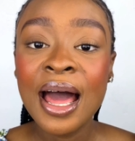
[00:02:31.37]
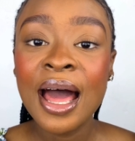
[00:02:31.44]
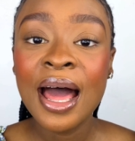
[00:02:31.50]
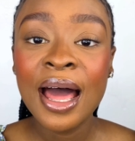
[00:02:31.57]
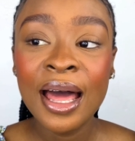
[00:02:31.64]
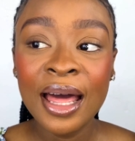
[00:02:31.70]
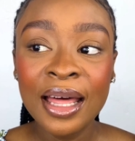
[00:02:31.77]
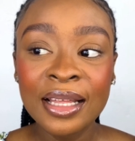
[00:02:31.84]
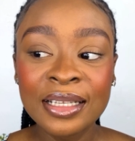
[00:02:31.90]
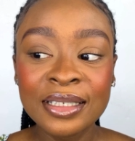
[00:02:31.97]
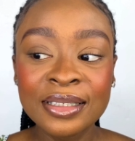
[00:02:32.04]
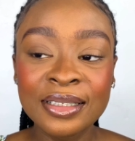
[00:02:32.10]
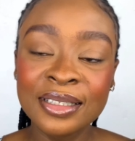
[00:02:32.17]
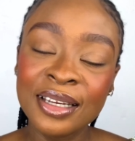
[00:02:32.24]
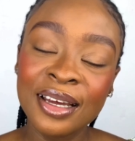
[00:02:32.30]

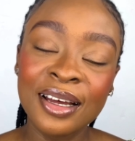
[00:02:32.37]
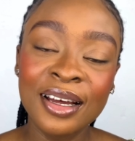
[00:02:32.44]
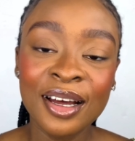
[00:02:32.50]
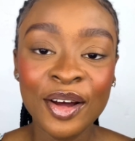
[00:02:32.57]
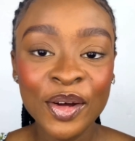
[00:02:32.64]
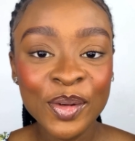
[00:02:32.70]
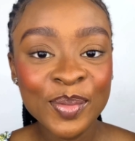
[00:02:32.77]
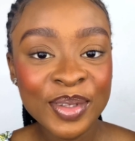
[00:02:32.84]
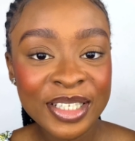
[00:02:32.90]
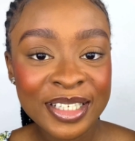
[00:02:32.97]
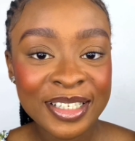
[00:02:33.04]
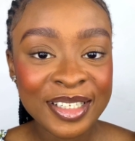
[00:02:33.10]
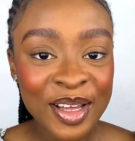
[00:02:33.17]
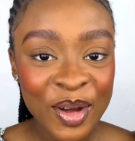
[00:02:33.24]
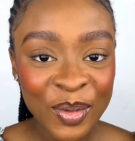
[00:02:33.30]
and yeah, I hope
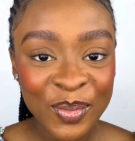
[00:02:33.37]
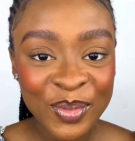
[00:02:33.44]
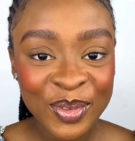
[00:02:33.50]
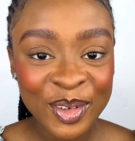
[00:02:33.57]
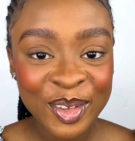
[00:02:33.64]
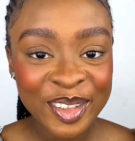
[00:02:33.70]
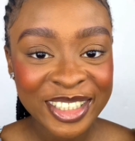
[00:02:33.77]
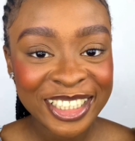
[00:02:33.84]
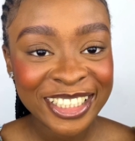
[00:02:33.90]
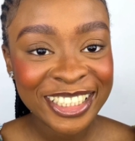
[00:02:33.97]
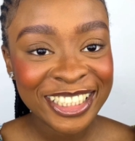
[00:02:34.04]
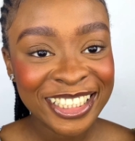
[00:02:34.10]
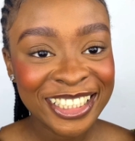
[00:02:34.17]
this is helpful.